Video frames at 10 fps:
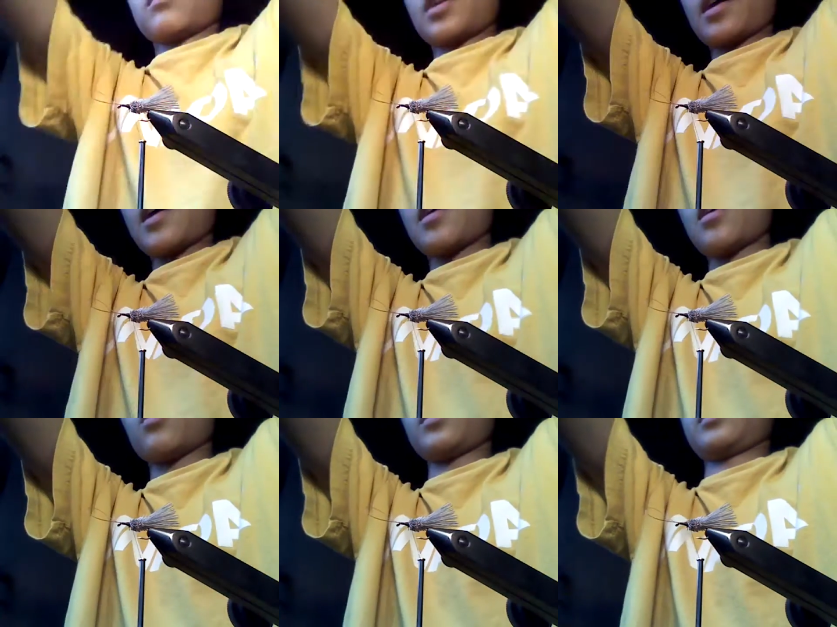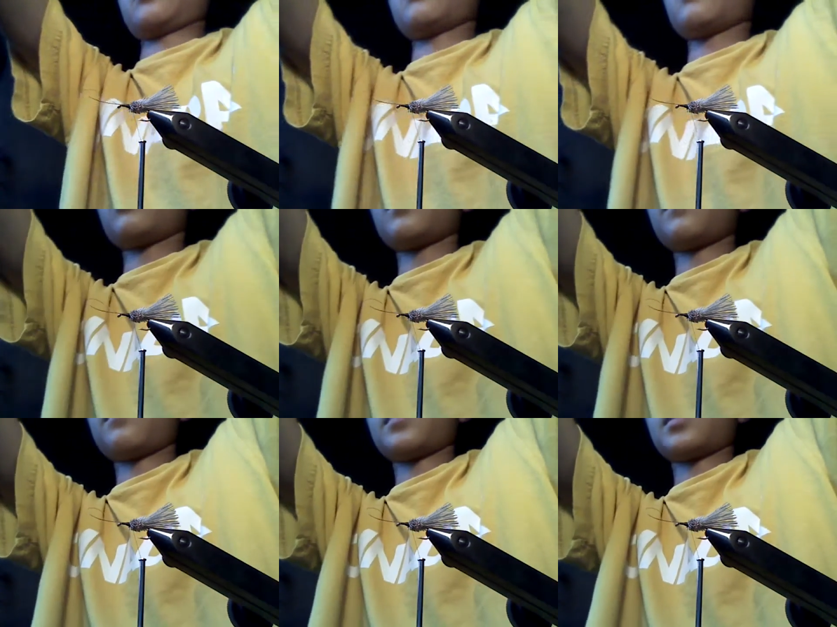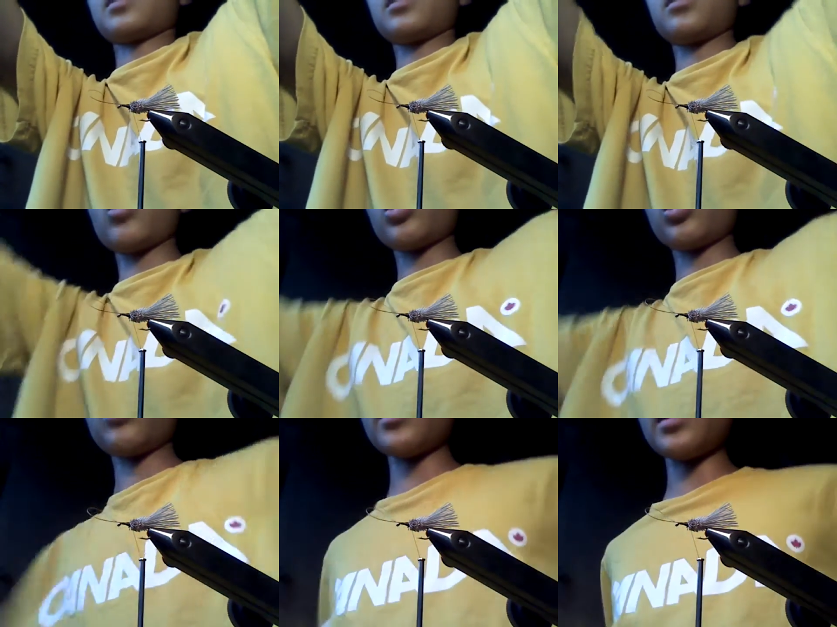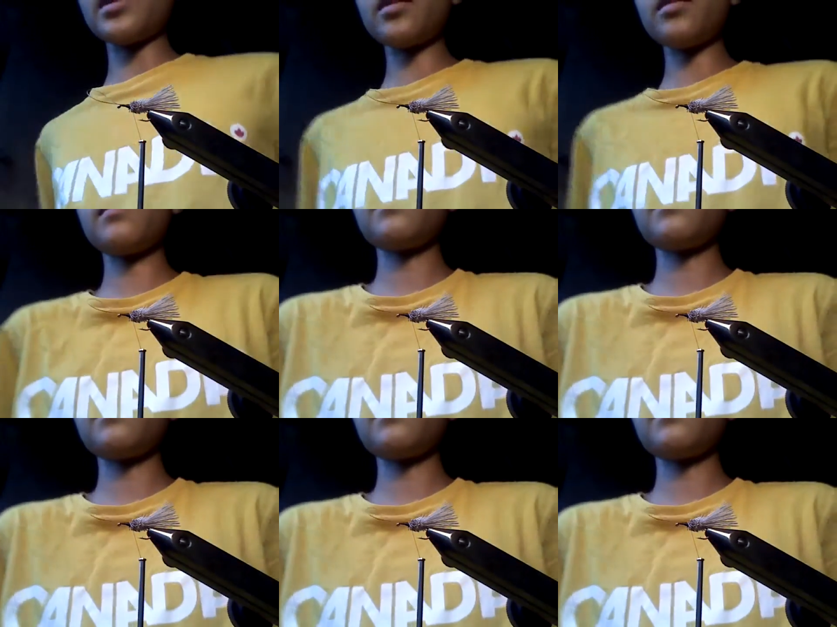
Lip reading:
No face is visible, so there are no lips to read.